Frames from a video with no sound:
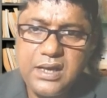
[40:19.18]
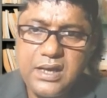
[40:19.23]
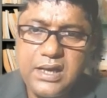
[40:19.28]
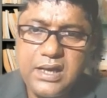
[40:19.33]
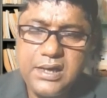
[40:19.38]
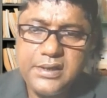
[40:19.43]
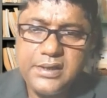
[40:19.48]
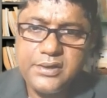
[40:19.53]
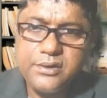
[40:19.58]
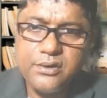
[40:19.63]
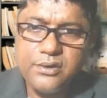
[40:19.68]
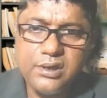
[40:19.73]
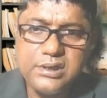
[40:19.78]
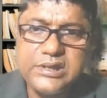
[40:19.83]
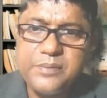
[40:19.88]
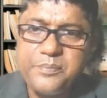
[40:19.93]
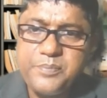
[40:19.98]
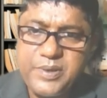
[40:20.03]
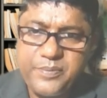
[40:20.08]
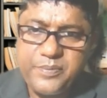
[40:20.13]
And
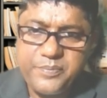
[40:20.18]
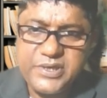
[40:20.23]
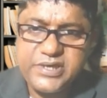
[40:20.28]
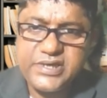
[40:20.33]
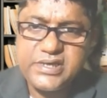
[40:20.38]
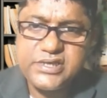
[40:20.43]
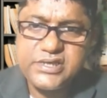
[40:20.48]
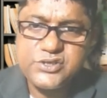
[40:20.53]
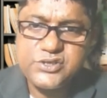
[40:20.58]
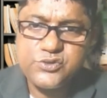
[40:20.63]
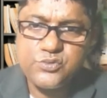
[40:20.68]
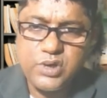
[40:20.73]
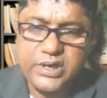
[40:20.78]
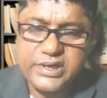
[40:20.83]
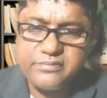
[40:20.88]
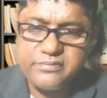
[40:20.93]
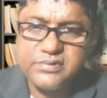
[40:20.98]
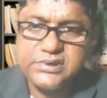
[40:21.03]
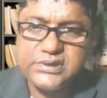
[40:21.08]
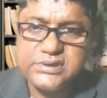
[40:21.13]
all the PPTs,
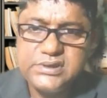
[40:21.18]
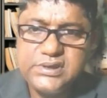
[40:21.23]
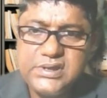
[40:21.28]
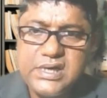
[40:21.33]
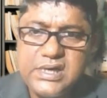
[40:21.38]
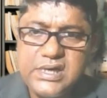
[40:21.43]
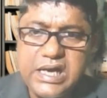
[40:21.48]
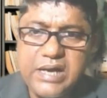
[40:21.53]
whatever